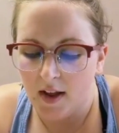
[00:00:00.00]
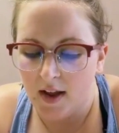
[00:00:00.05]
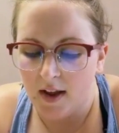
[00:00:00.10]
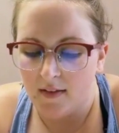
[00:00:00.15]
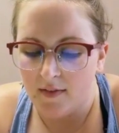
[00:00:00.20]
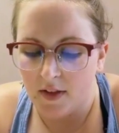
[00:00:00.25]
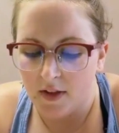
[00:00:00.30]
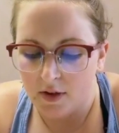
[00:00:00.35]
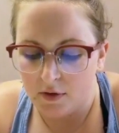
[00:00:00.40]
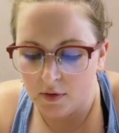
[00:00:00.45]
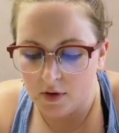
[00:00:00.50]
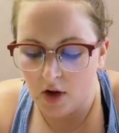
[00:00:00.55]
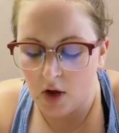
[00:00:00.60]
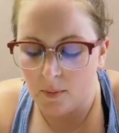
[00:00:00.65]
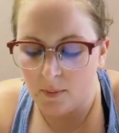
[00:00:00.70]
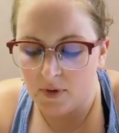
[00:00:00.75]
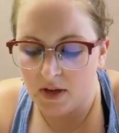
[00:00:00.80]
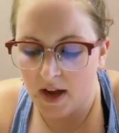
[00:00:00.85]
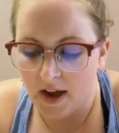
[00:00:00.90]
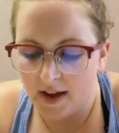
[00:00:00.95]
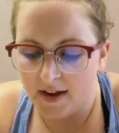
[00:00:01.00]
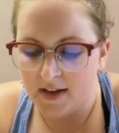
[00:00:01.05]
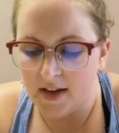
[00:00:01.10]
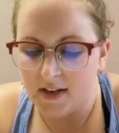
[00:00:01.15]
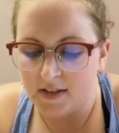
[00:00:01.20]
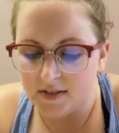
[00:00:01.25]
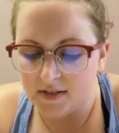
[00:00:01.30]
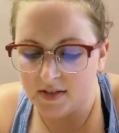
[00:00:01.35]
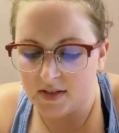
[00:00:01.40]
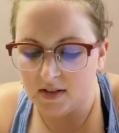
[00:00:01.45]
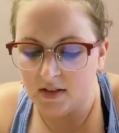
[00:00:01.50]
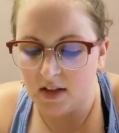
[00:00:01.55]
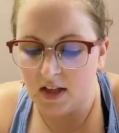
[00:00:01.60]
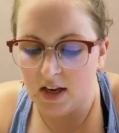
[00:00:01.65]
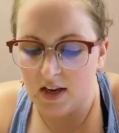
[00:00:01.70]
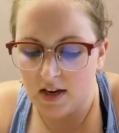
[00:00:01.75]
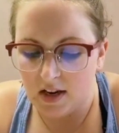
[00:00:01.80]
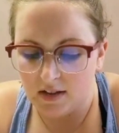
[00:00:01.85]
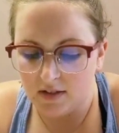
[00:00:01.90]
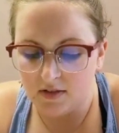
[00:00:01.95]
and that you can help guide us and
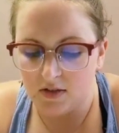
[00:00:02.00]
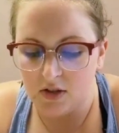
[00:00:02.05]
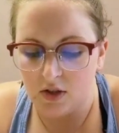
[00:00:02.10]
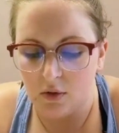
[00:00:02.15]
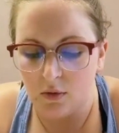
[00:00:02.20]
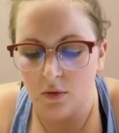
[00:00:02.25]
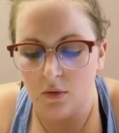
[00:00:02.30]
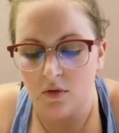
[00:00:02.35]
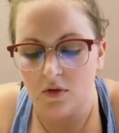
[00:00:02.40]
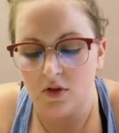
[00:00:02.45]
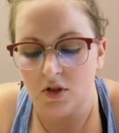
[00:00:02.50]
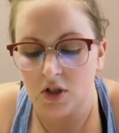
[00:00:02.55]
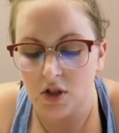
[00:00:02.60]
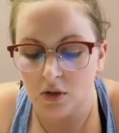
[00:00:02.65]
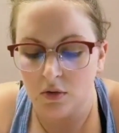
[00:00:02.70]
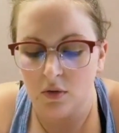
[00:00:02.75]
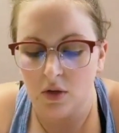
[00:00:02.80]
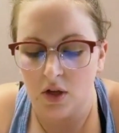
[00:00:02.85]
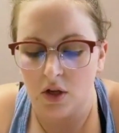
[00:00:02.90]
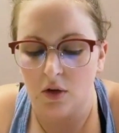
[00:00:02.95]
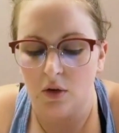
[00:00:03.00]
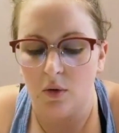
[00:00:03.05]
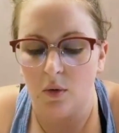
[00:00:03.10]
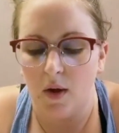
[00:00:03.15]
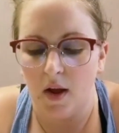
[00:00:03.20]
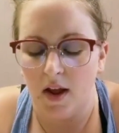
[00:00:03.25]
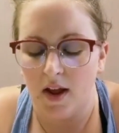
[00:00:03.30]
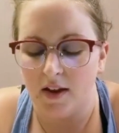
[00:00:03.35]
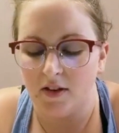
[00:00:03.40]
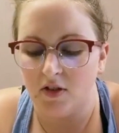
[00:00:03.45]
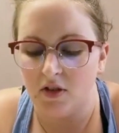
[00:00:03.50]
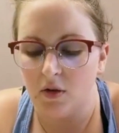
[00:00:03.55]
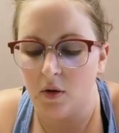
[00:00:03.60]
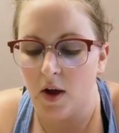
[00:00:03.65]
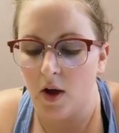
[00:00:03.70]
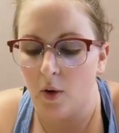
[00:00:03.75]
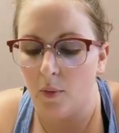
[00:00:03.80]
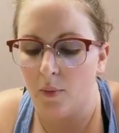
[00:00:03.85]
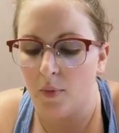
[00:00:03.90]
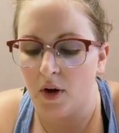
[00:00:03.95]
lead us to you, and to
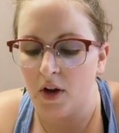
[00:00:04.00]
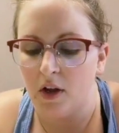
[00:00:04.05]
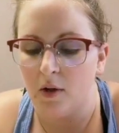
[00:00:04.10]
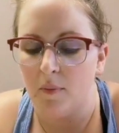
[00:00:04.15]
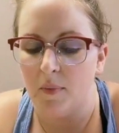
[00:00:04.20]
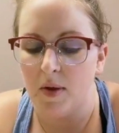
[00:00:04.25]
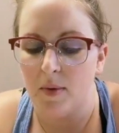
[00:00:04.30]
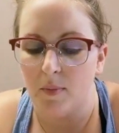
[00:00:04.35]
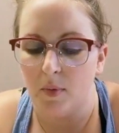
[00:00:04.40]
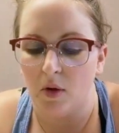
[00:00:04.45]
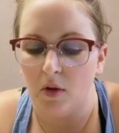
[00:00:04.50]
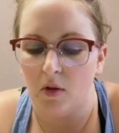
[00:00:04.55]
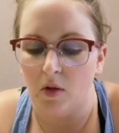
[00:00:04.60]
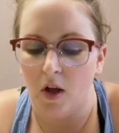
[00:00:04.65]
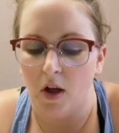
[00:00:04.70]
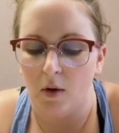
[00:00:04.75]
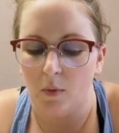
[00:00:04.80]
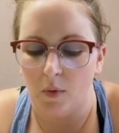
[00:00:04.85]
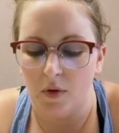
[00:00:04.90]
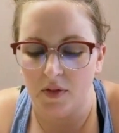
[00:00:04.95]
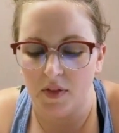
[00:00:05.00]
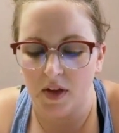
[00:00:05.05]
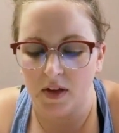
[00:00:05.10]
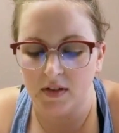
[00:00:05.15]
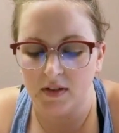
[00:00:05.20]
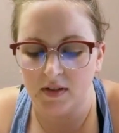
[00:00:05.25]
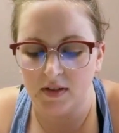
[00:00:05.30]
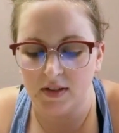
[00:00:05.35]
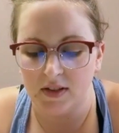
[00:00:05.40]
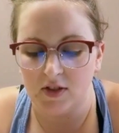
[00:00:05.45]
help bring people along with us.